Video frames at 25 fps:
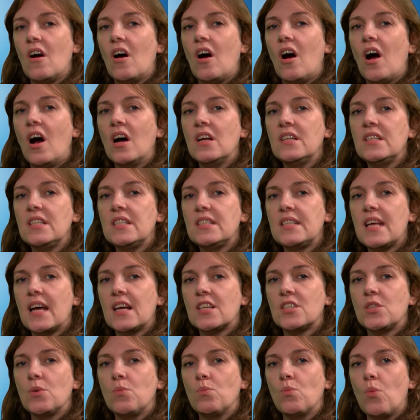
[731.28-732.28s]
Under
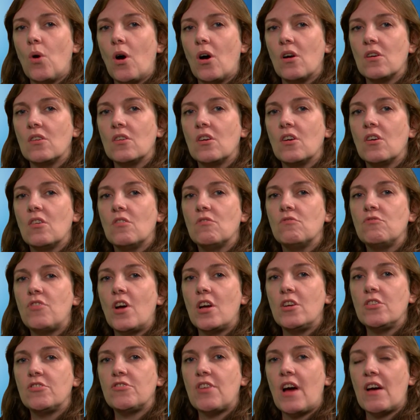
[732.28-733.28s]
Section 1,
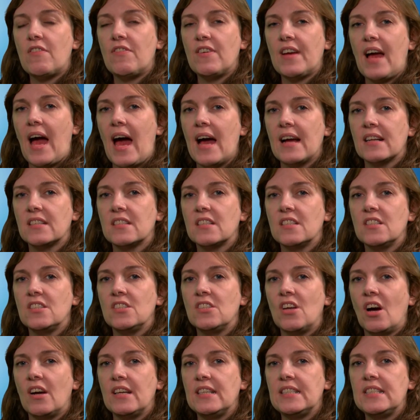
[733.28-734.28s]
Road Traffic Act
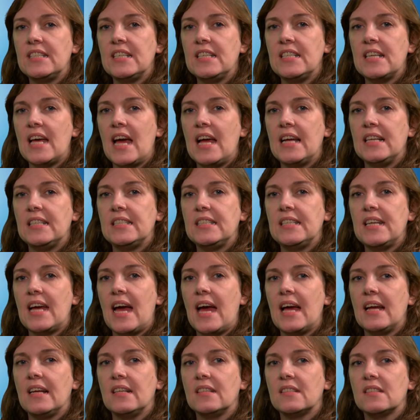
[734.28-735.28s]

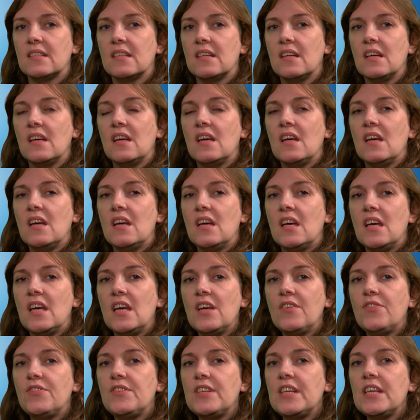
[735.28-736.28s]
1988,
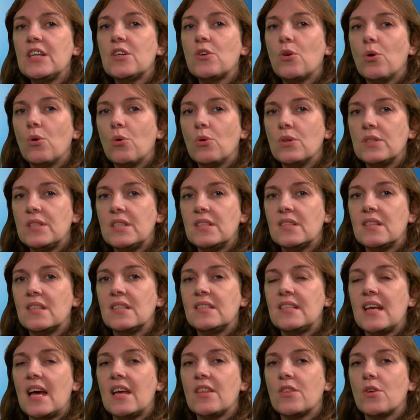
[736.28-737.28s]
if D causes the
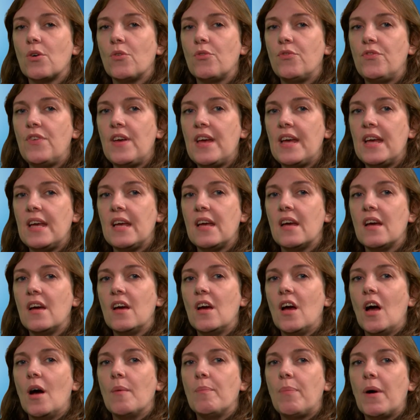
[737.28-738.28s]
death of V
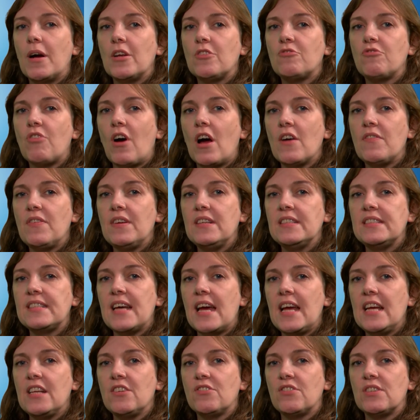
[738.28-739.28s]
by driving
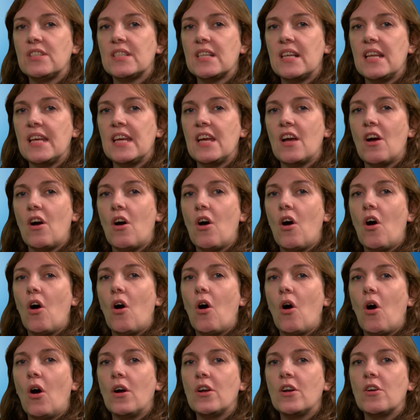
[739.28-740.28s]
dangerously
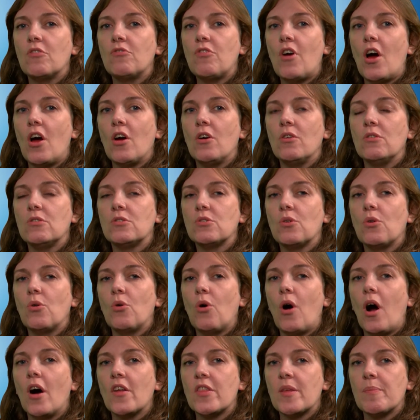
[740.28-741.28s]
on a road
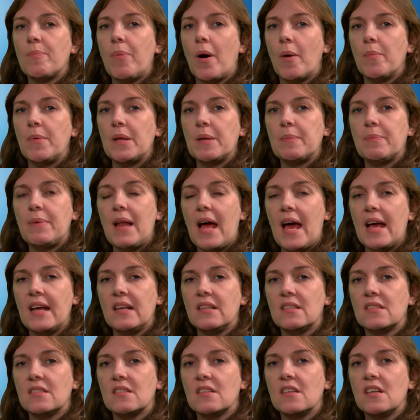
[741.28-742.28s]
or other public
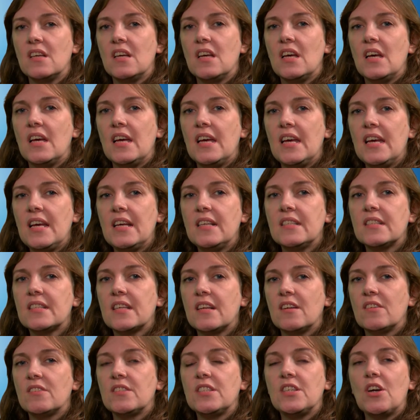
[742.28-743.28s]
place, he is
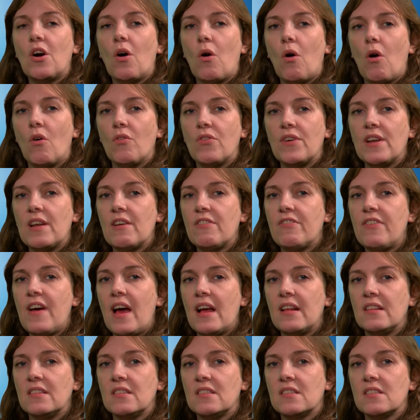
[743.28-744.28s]
guilty of an
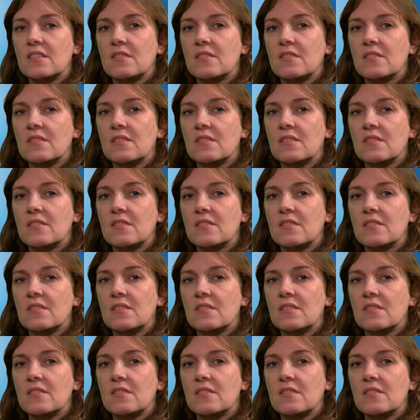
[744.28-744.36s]
offence.